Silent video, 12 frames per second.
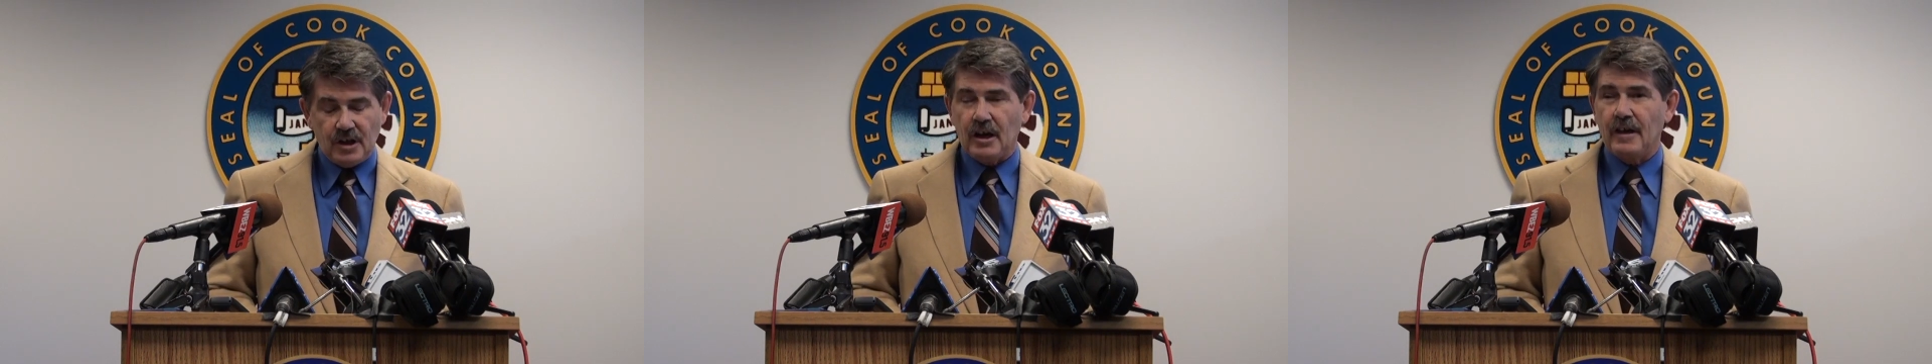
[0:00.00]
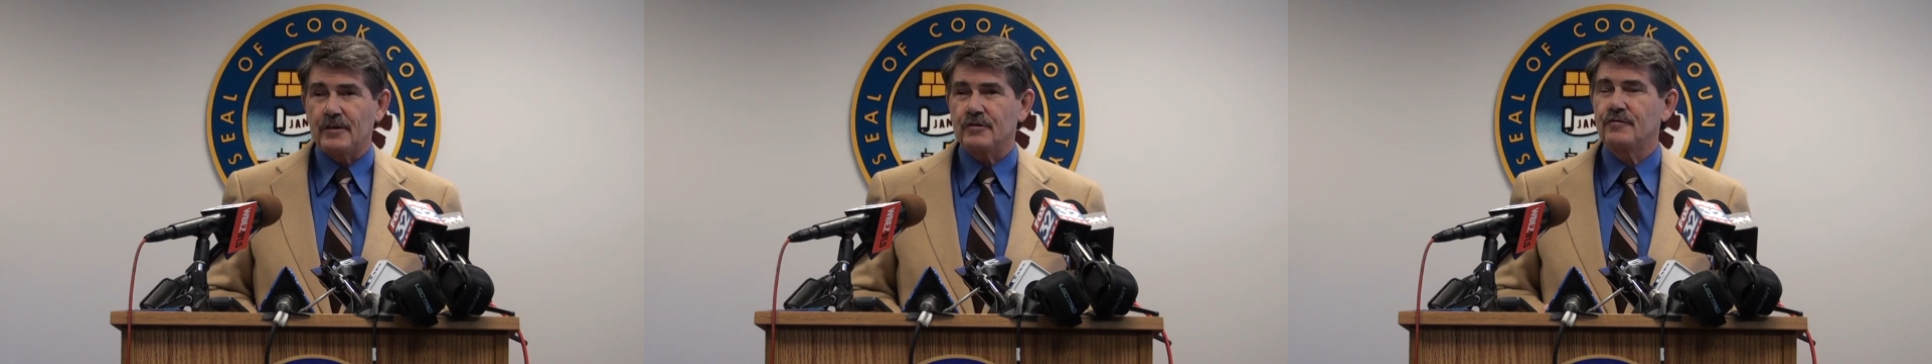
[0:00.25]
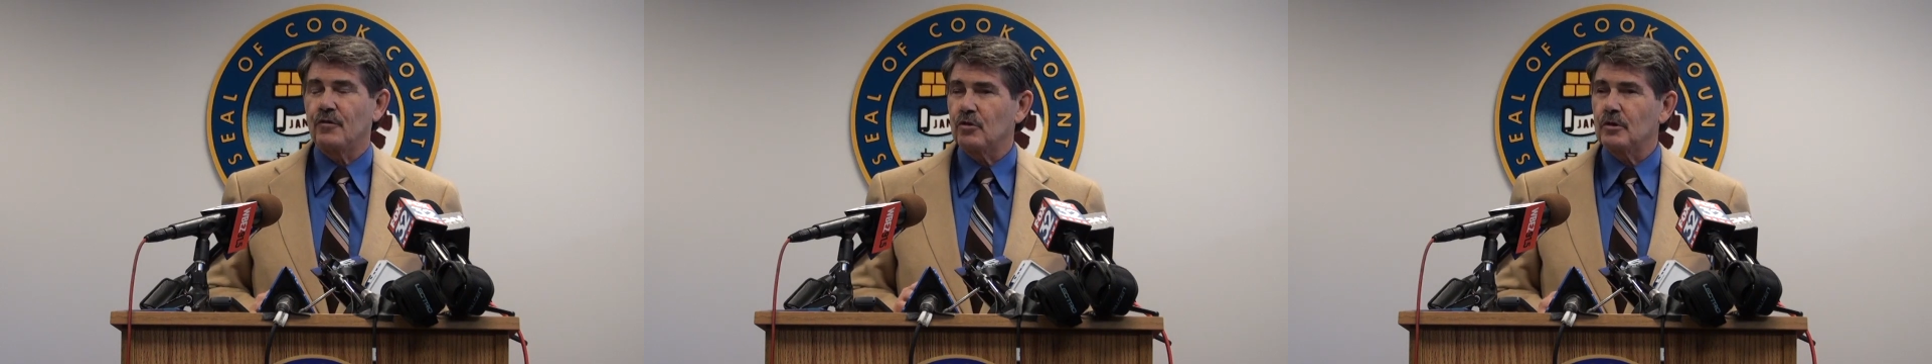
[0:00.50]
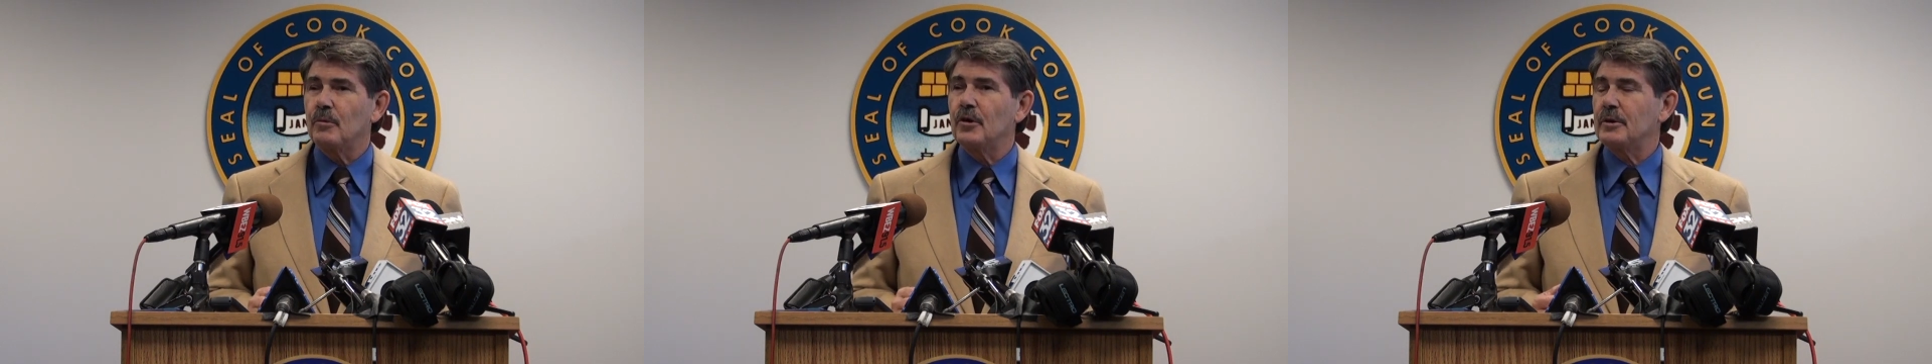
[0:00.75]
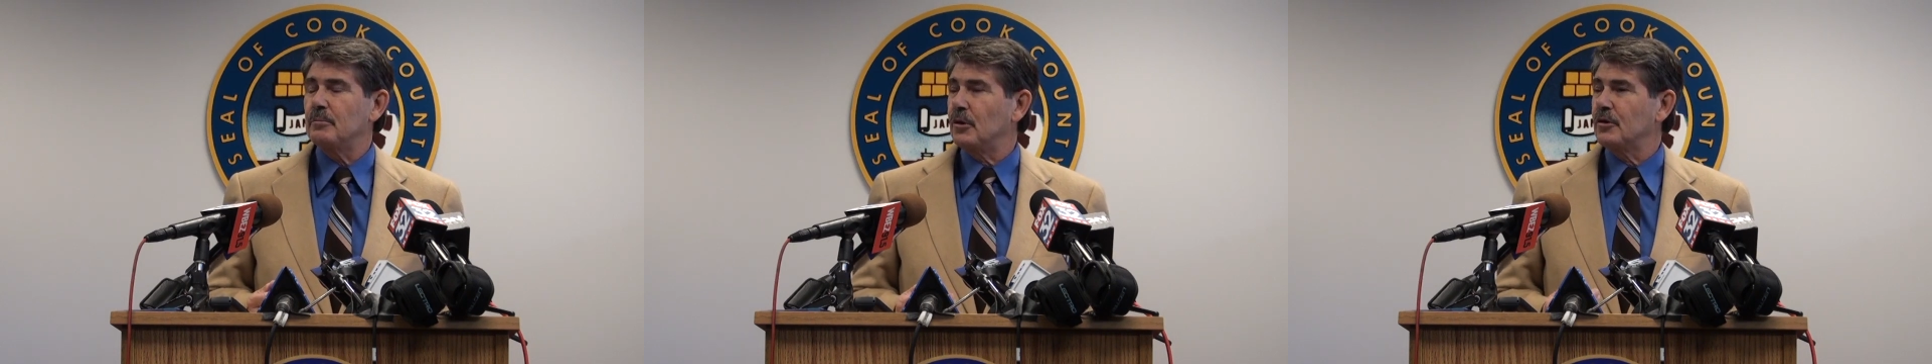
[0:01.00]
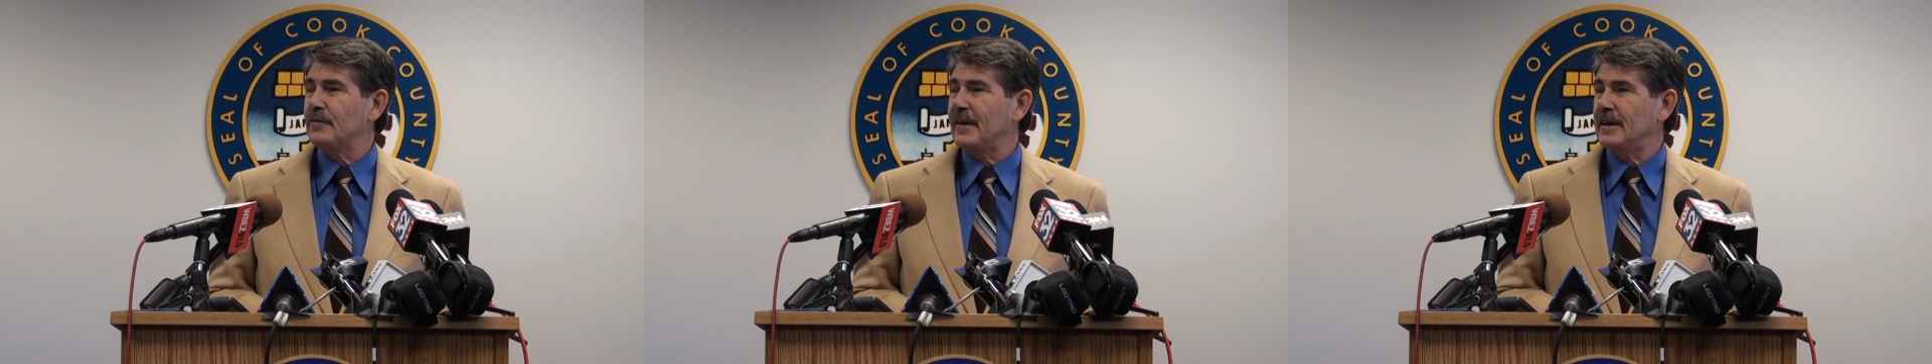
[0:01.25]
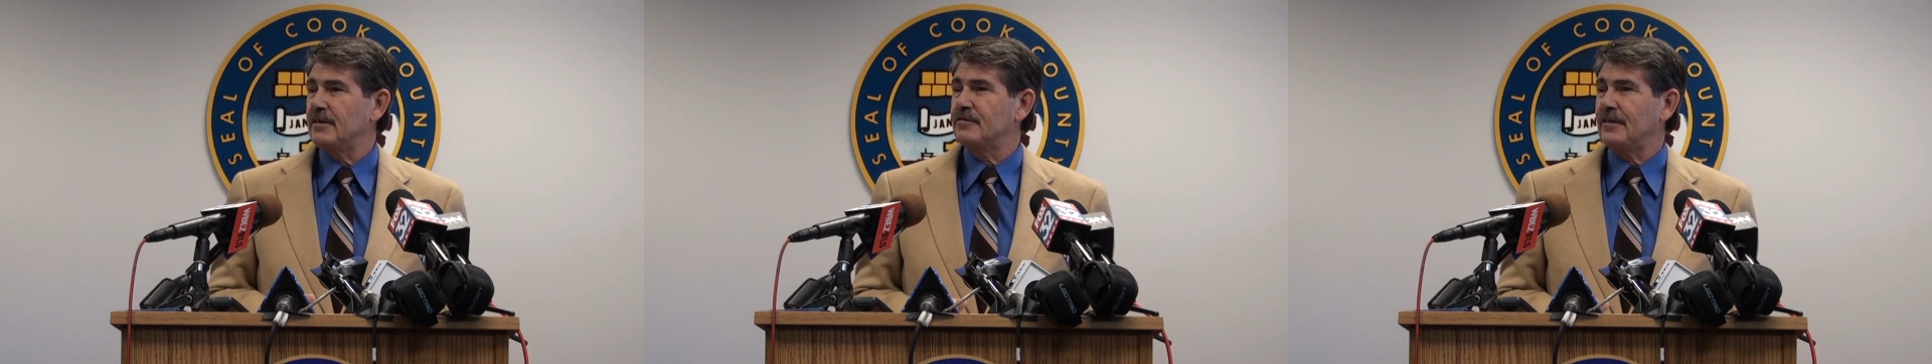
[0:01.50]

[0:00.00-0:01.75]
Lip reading: there are 4 motivating